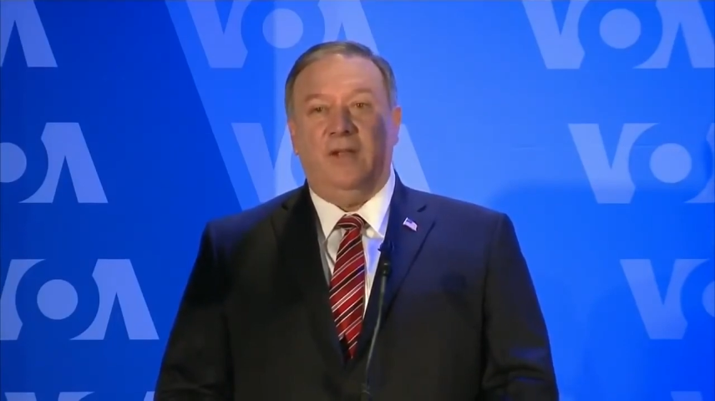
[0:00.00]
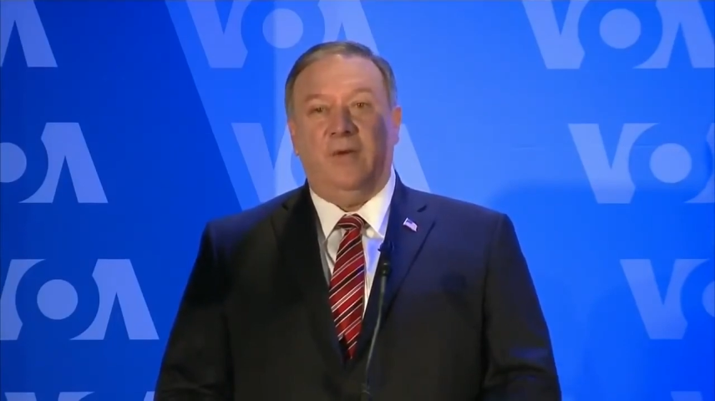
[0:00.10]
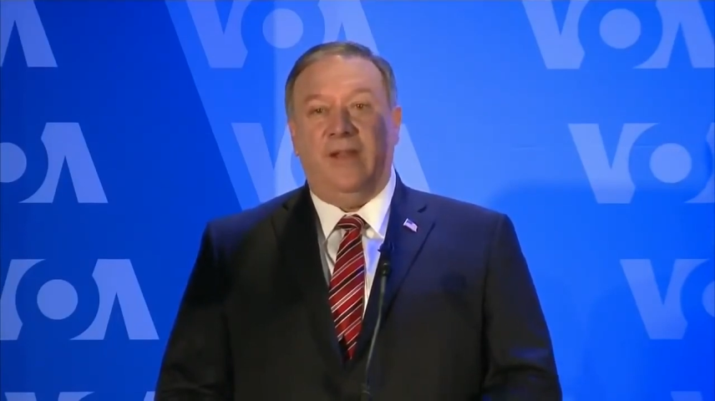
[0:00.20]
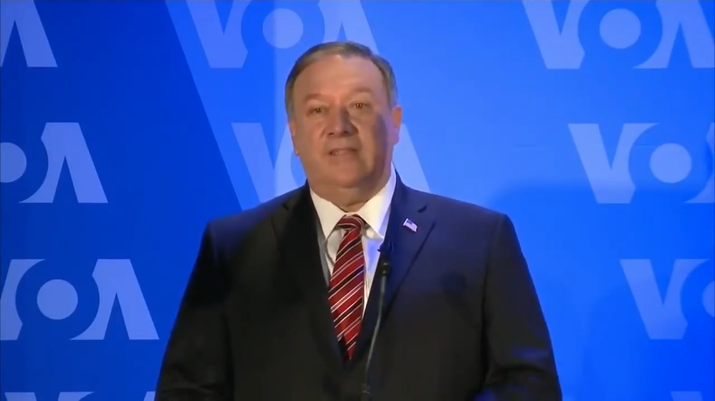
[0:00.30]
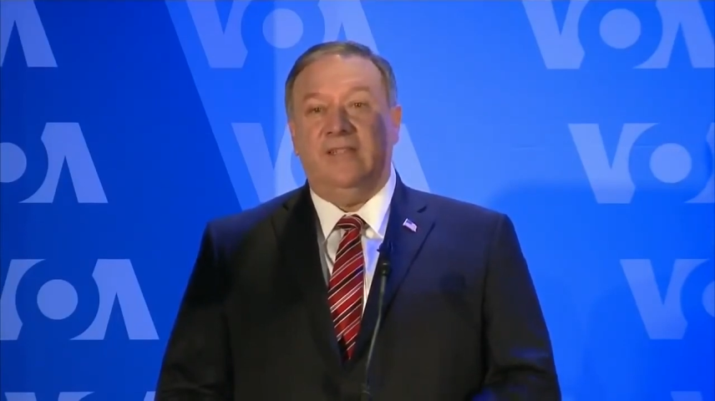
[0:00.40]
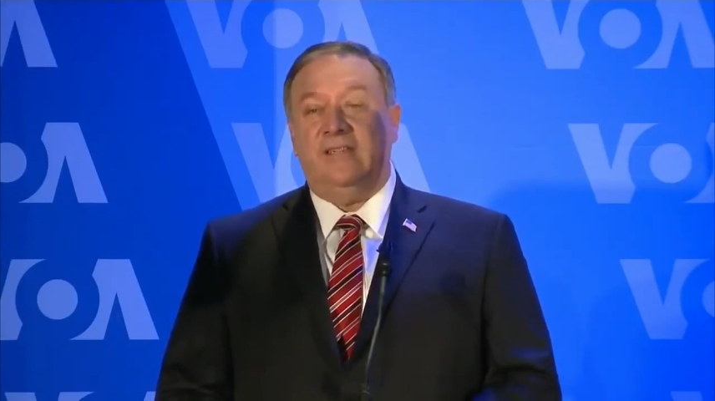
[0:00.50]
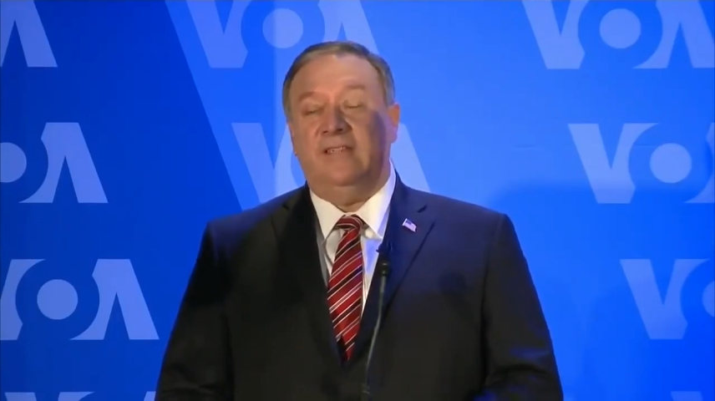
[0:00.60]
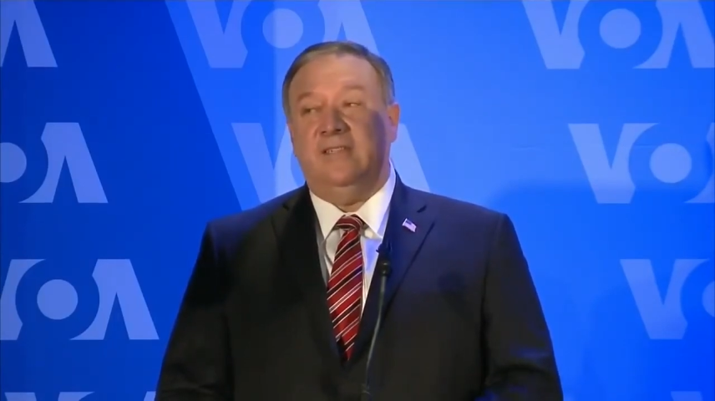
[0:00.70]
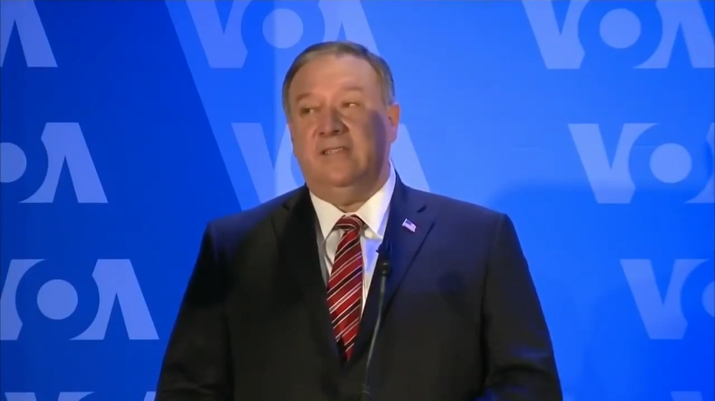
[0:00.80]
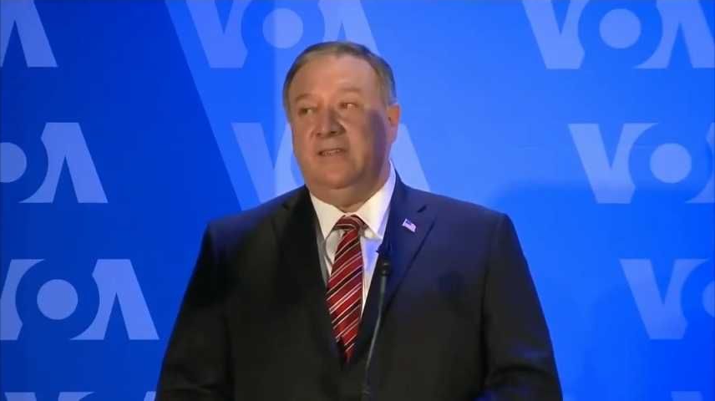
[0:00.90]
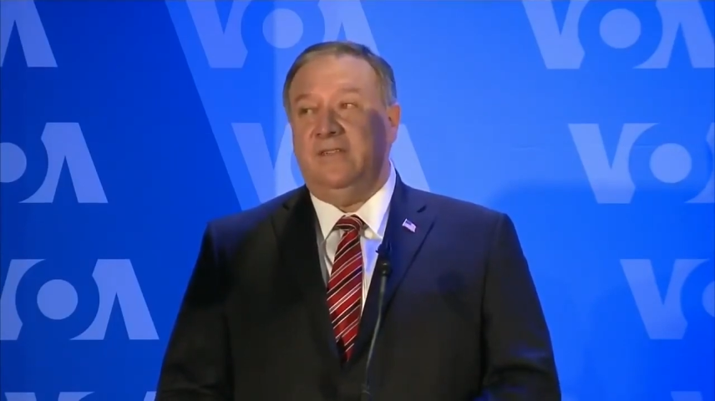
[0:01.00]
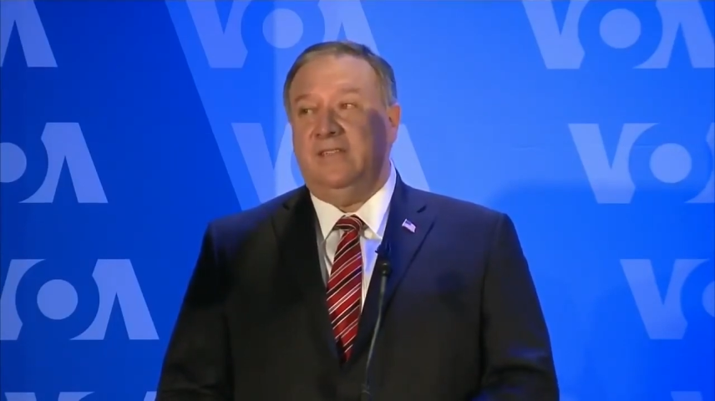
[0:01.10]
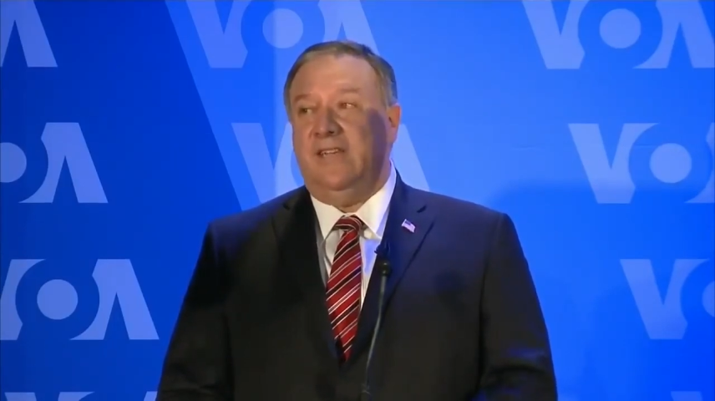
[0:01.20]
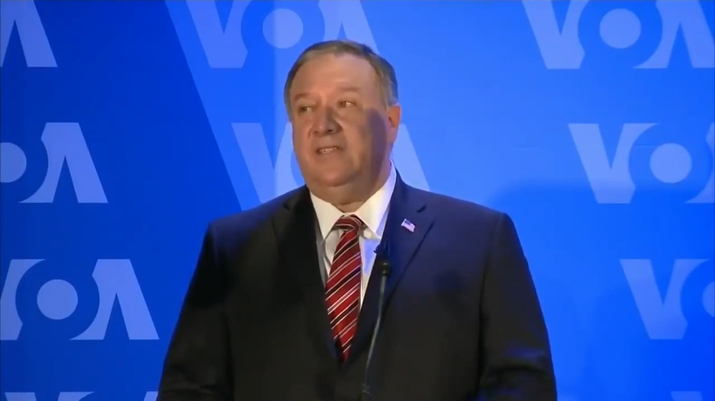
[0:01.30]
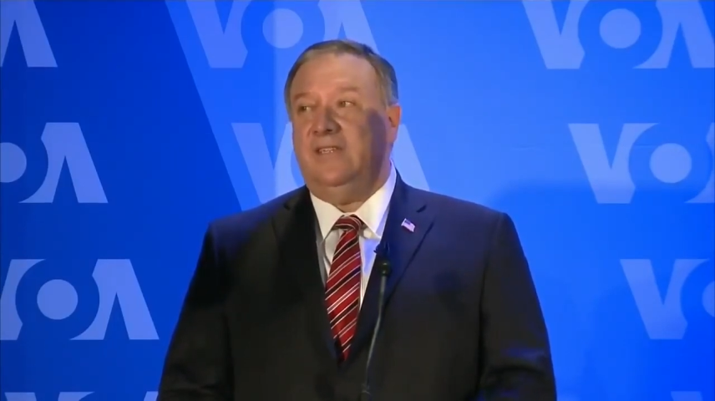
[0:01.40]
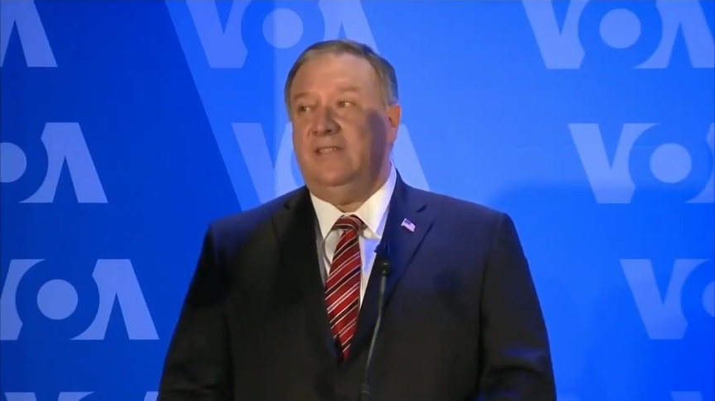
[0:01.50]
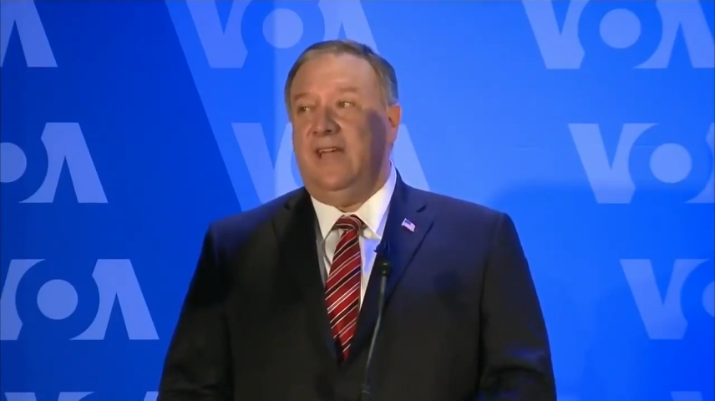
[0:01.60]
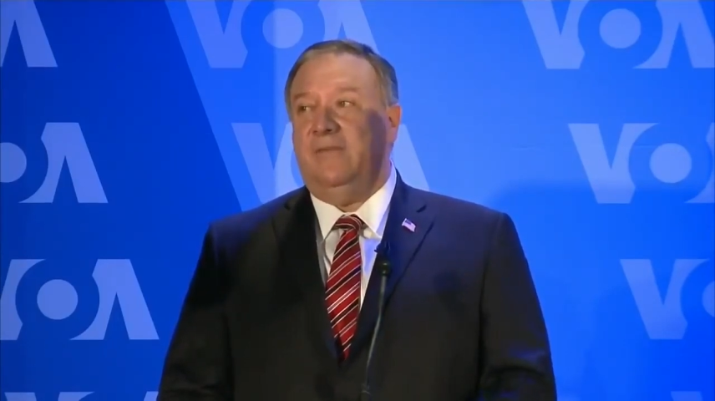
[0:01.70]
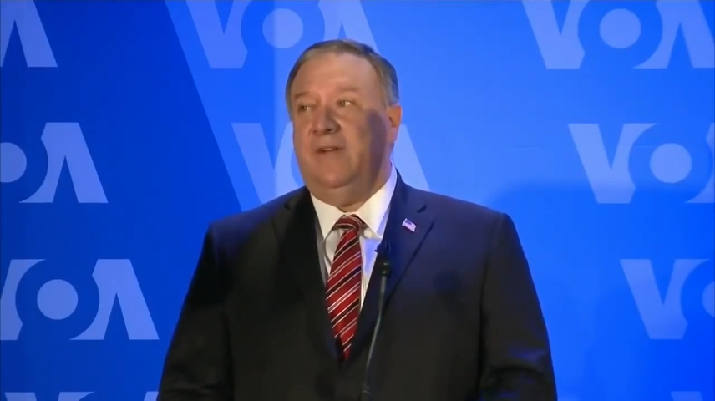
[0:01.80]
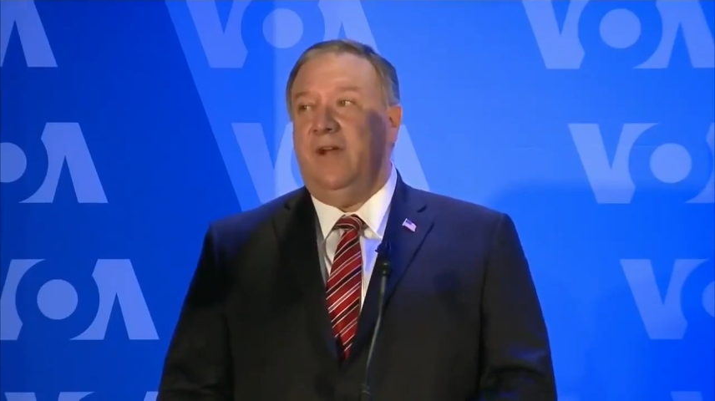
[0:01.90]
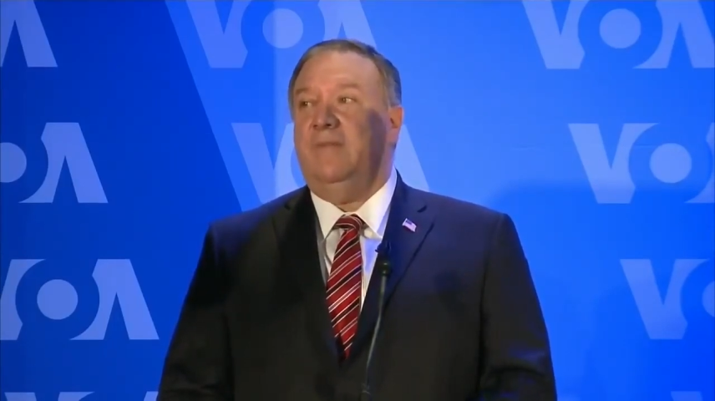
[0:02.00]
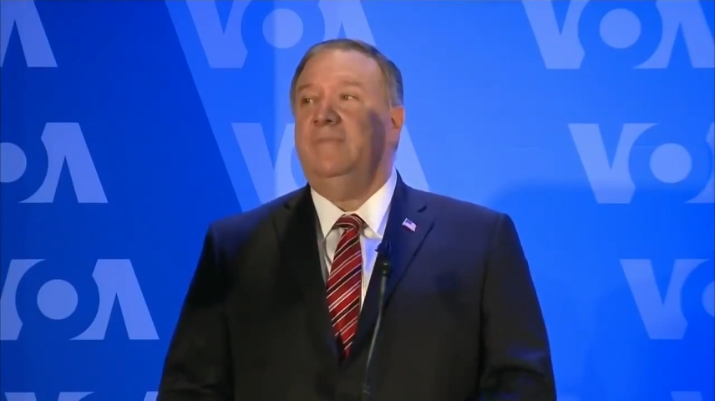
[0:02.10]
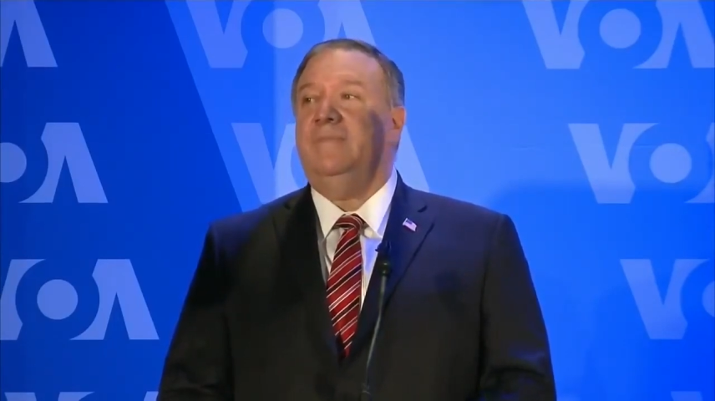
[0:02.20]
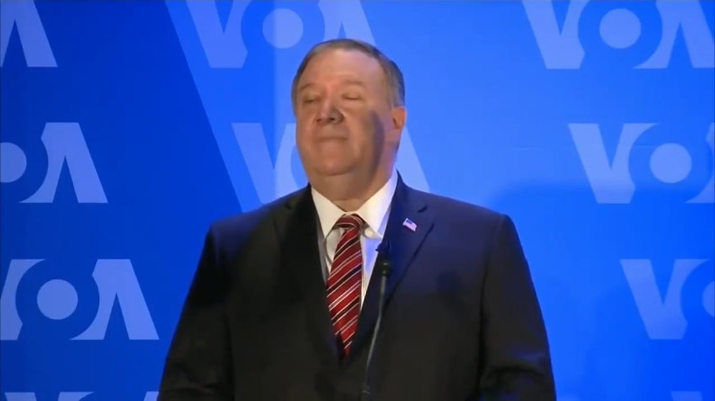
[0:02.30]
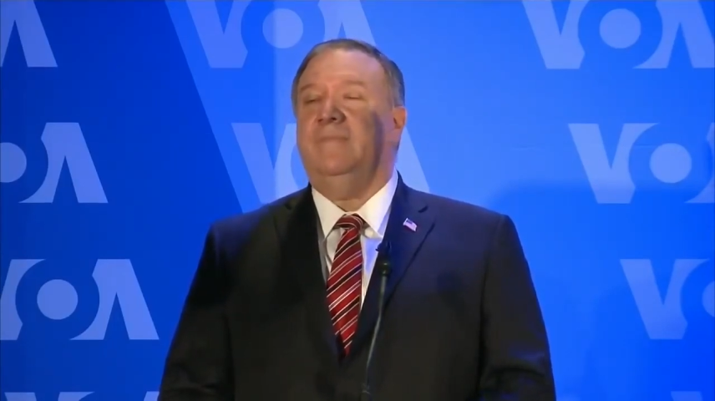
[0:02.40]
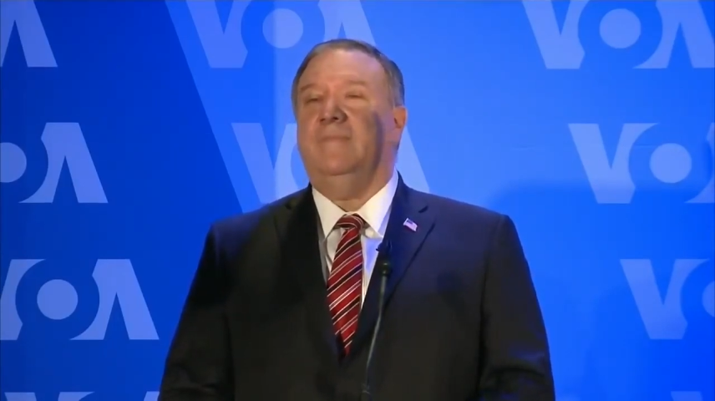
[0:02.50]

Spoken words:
and the greatest nation that civilization has ever known.